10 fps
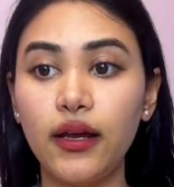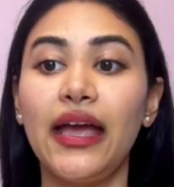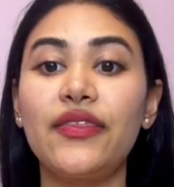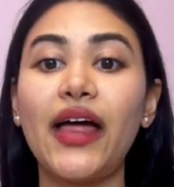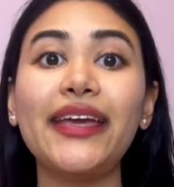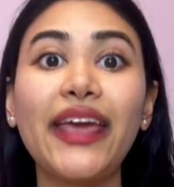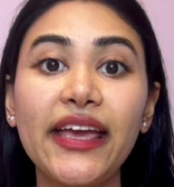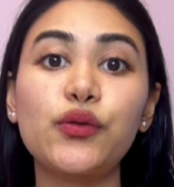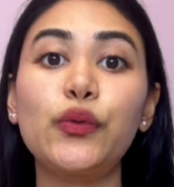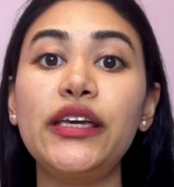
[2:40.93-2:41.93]
in that
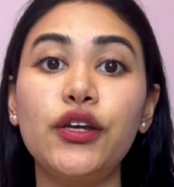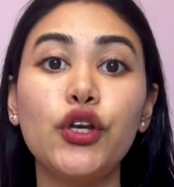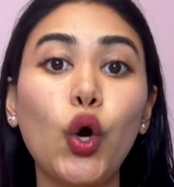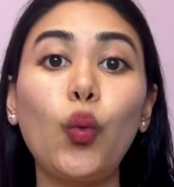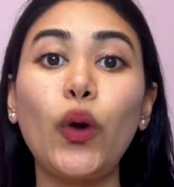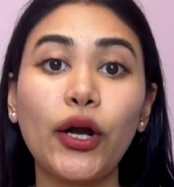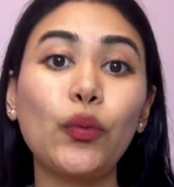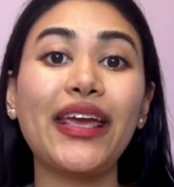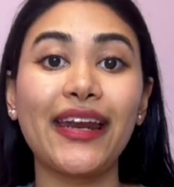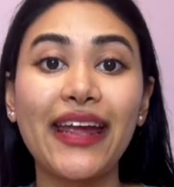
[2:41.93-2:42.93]
case, we know where
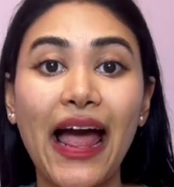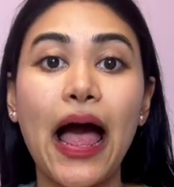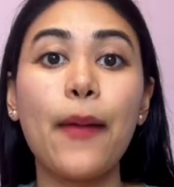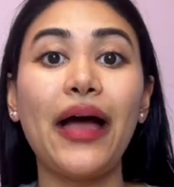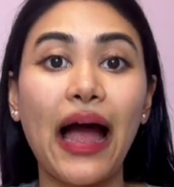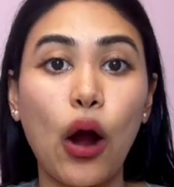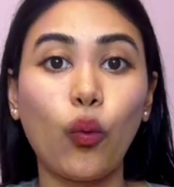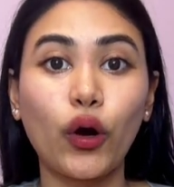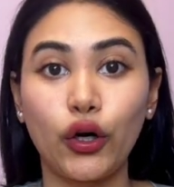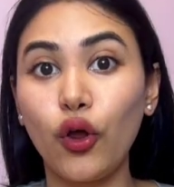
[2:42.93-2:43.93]
we can cap
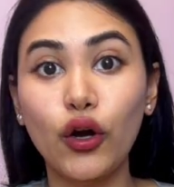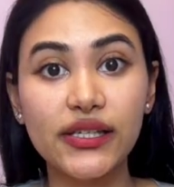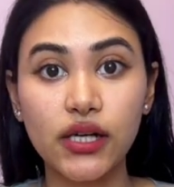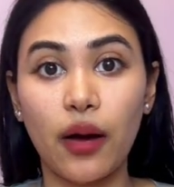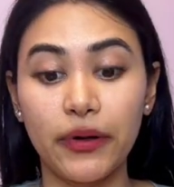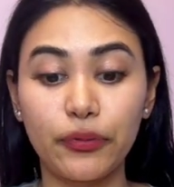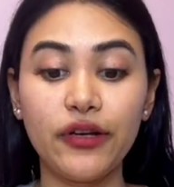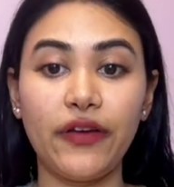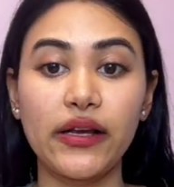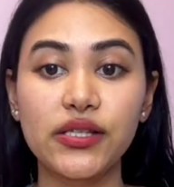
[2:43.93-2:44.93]
our longest common
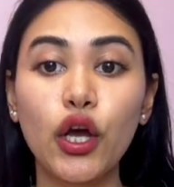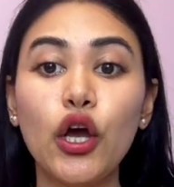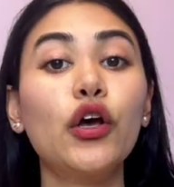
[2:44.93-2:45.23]
prefix.